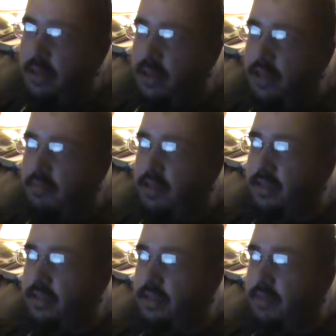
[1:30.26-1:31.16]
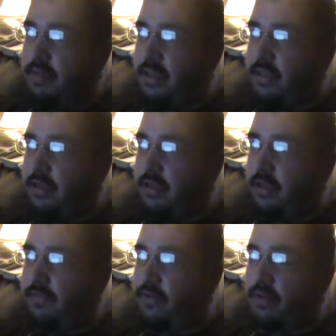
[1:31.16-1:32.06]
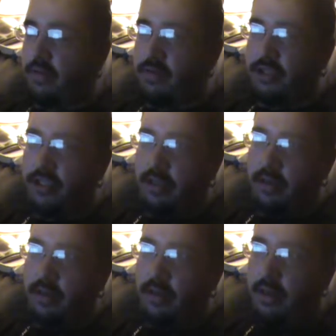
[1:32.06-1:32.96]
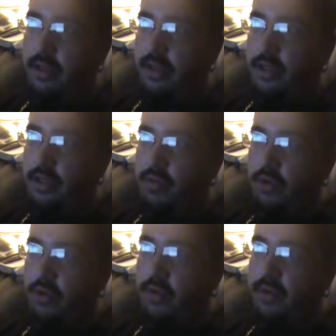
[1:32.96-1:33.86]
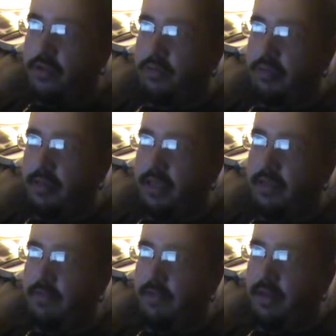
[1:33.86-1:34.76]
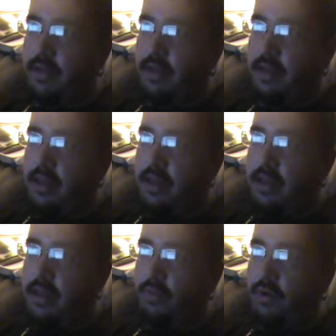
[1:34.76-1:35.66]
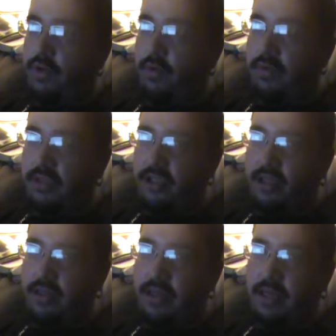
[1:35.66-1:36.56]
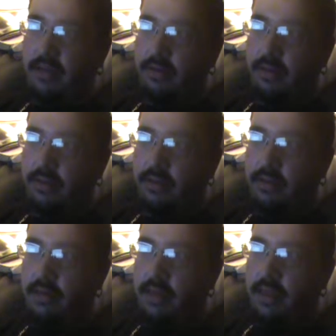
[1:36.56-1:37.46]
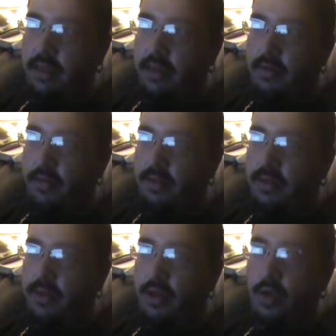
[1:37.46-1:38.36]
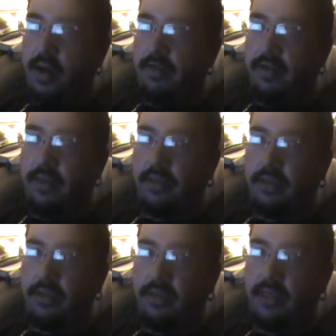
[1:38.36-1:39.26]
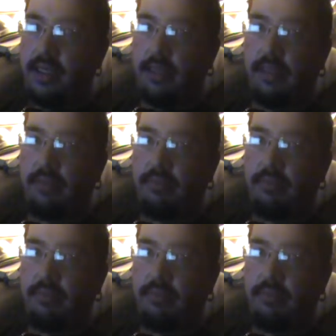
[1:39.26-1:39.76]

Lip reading: It means that basically if you're a Christian, you are going to believe in what your religion entails with no evidence needed.